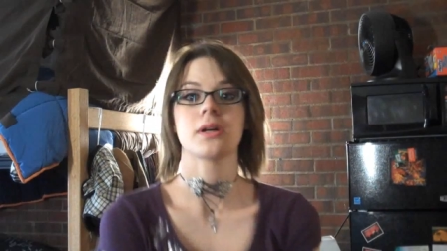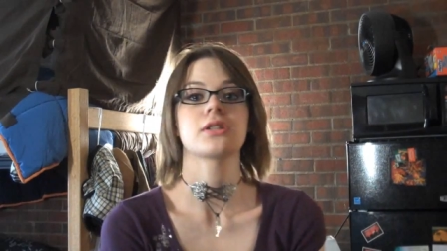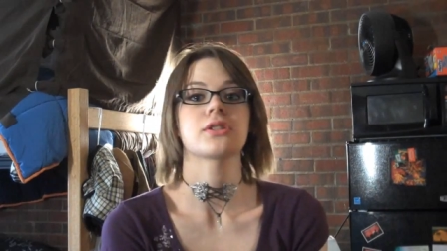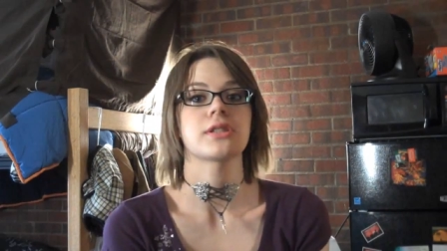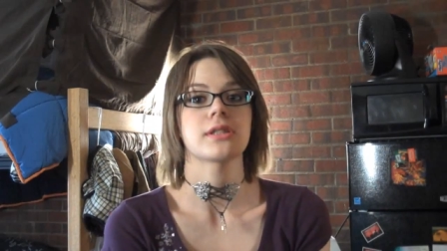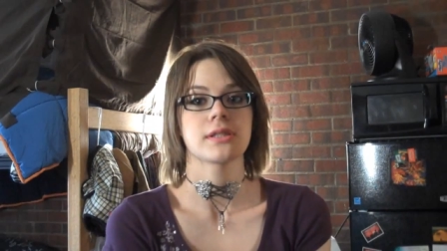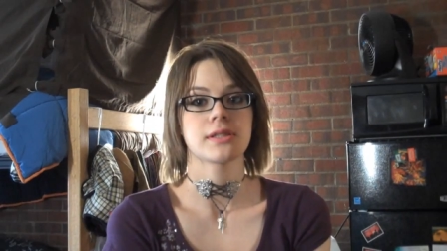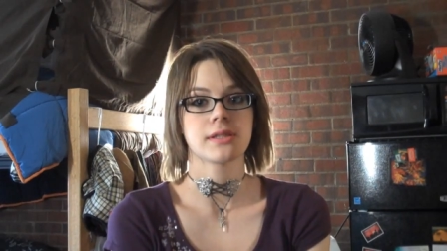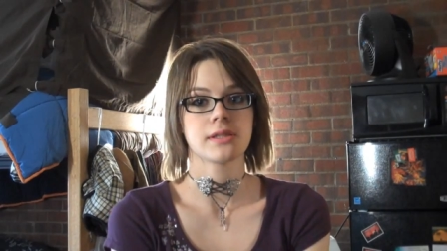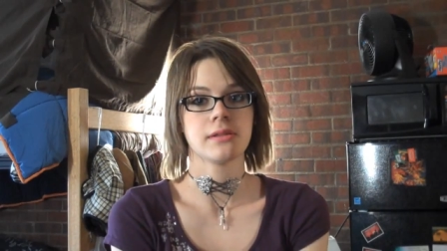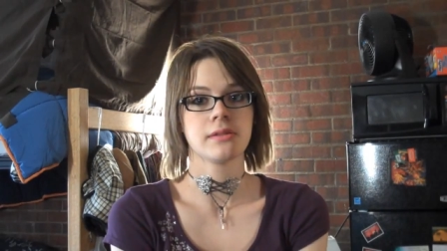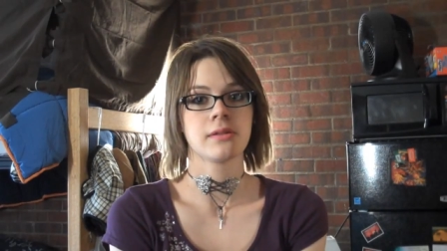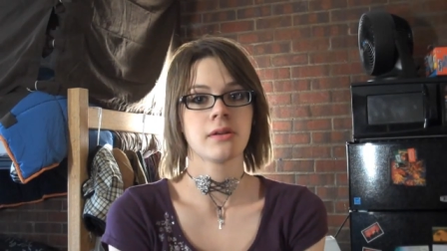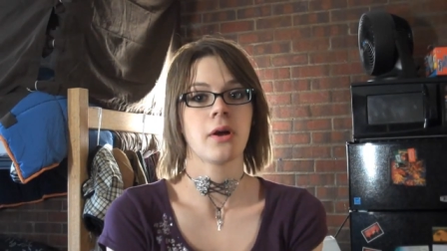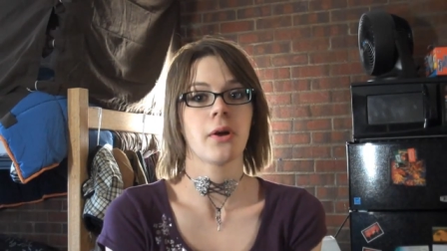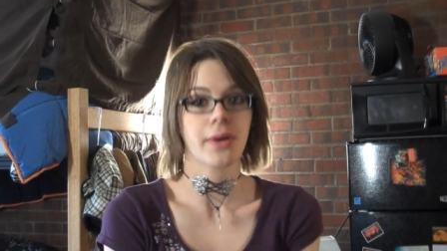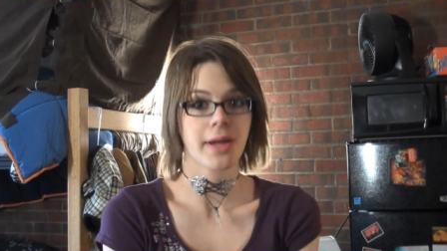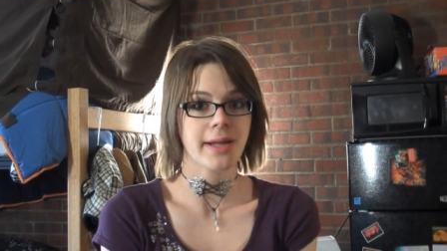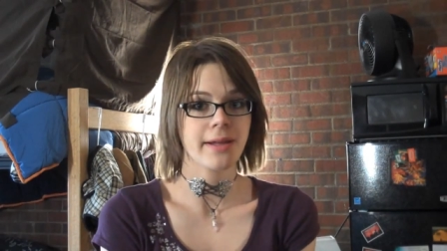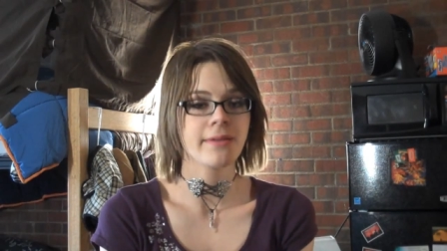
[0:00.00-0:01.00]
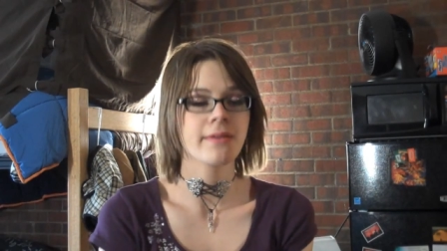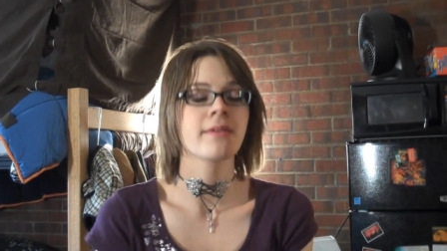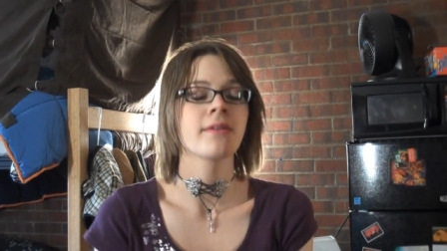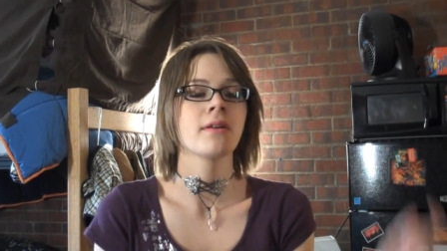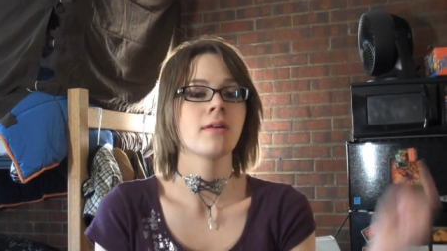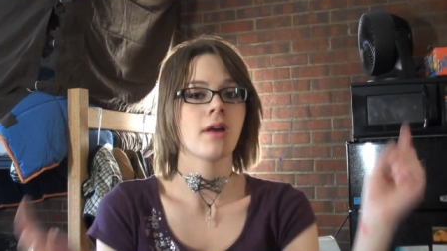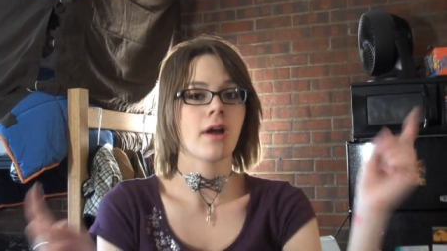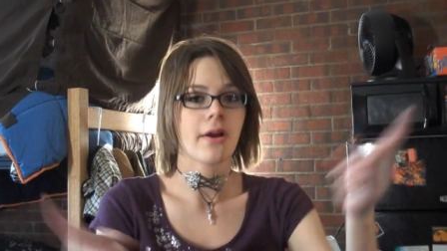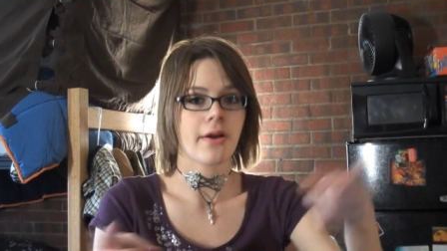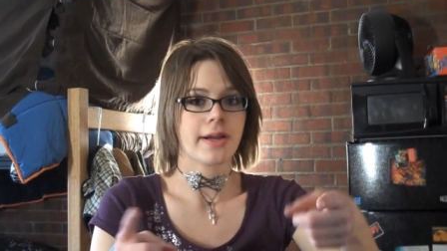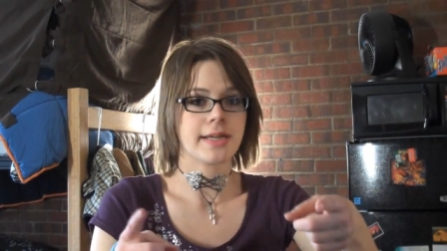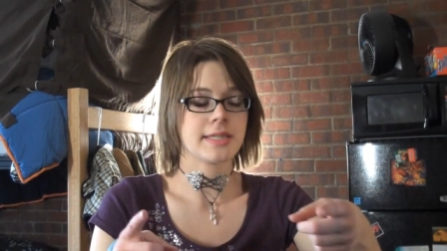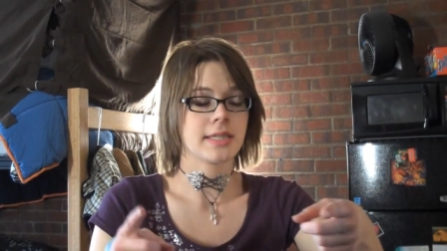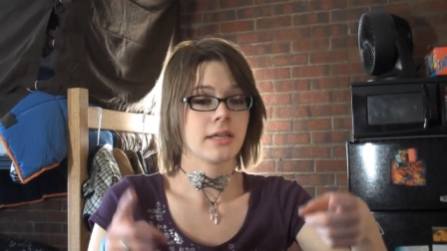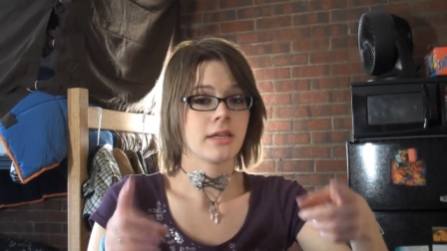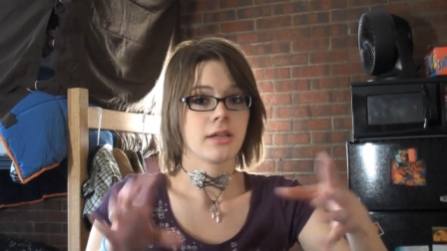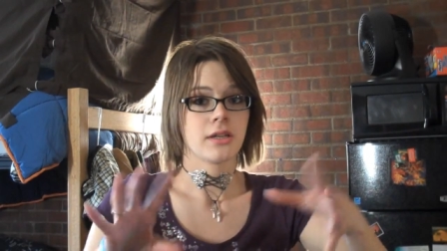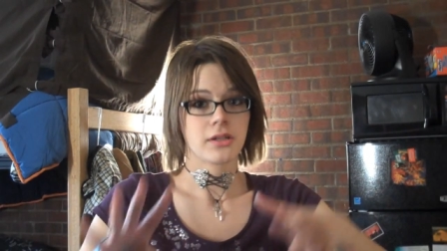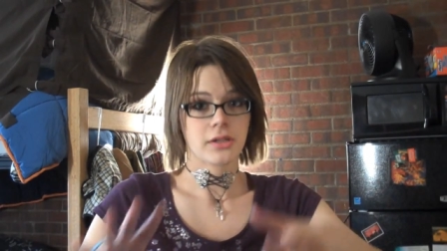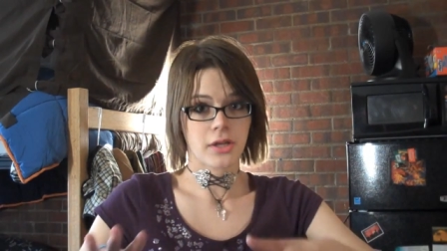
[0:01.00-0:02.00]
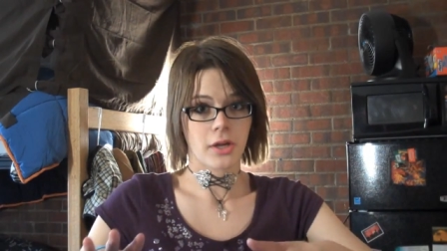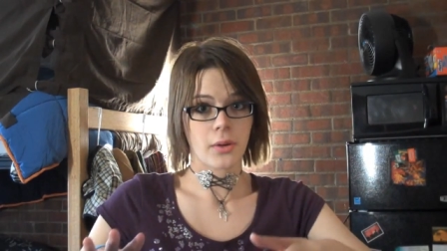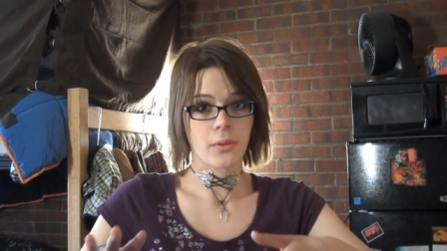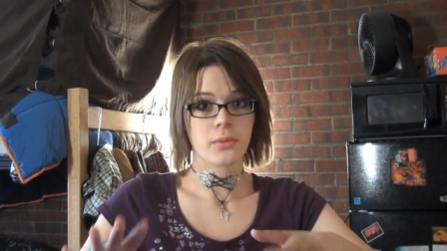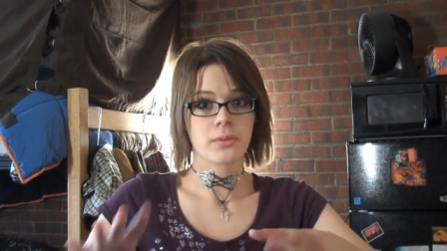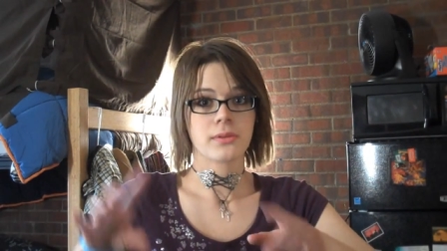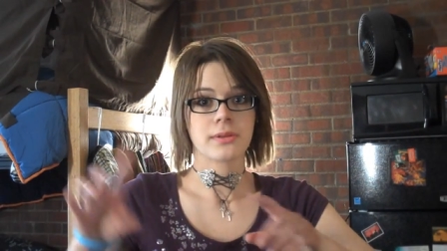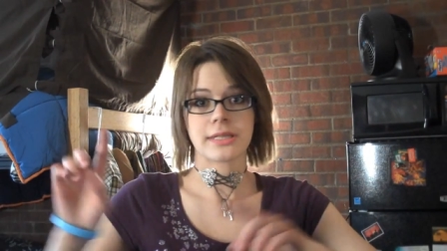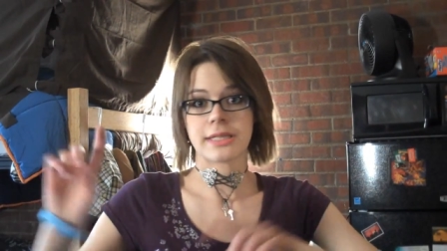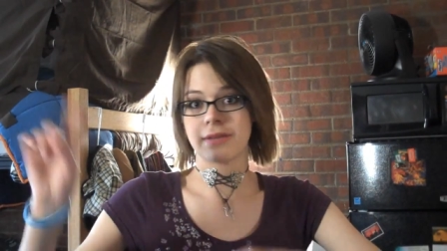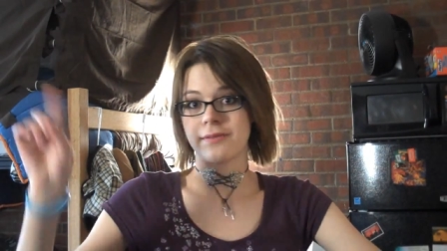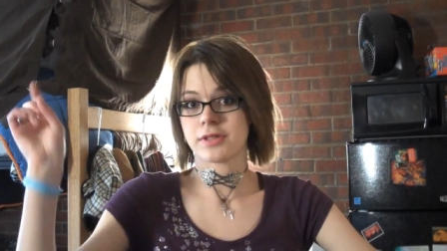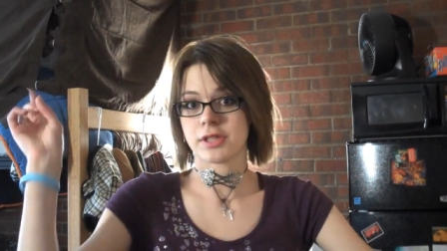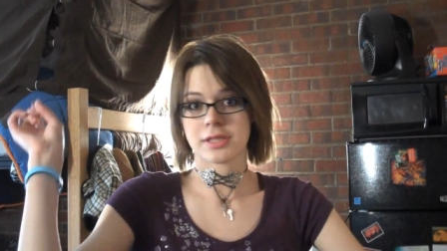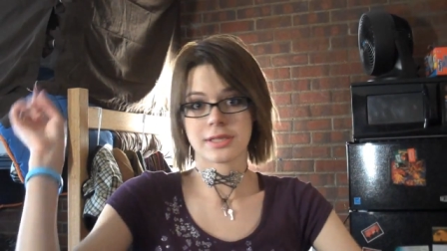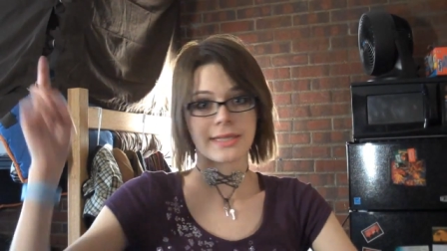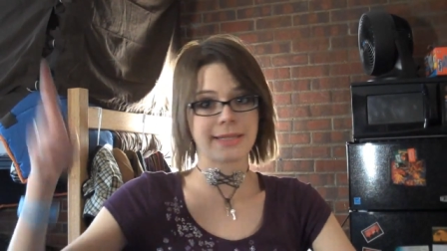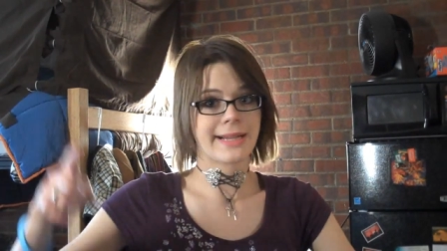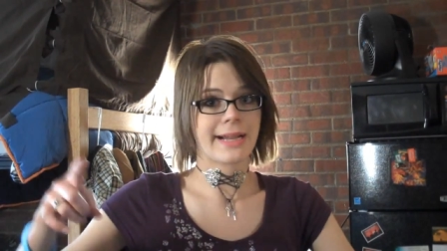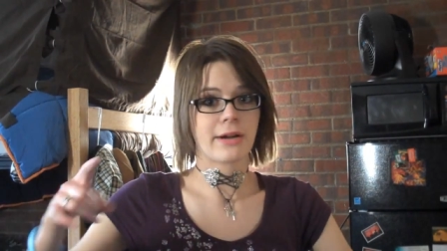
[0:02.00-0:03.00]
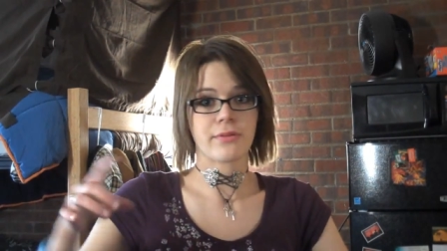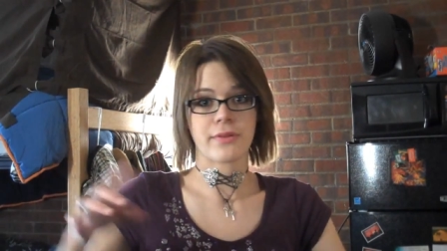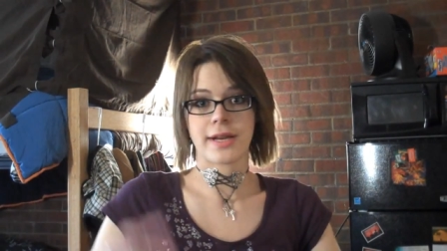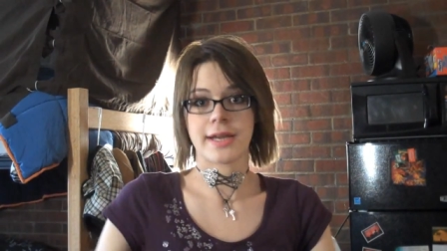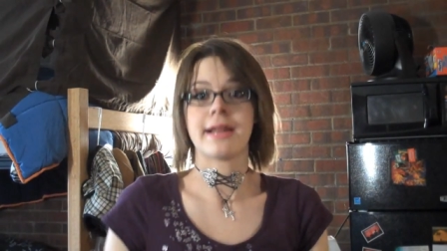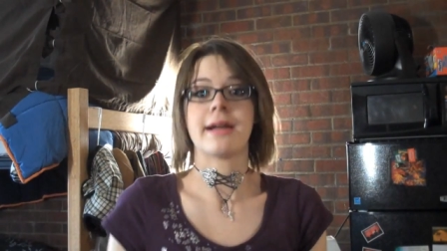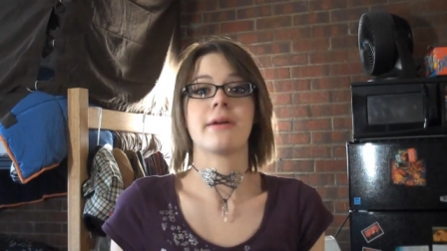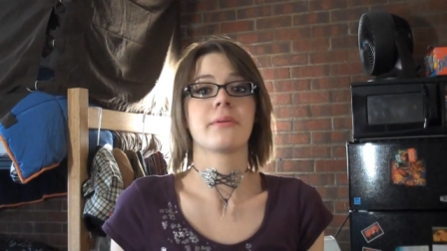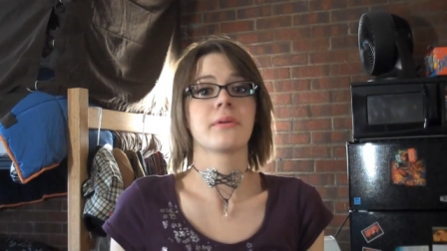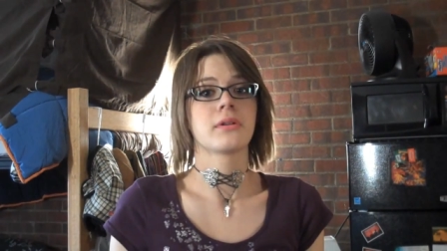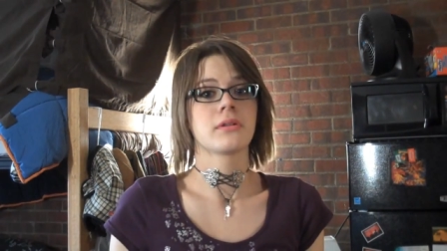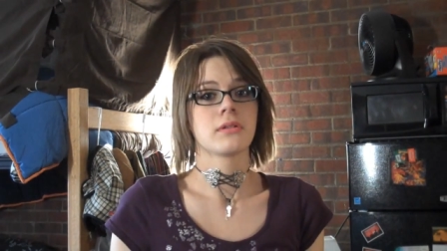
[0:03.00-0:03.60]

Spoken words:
watch this. Okay? Alright, go. Leave. Just click out right now.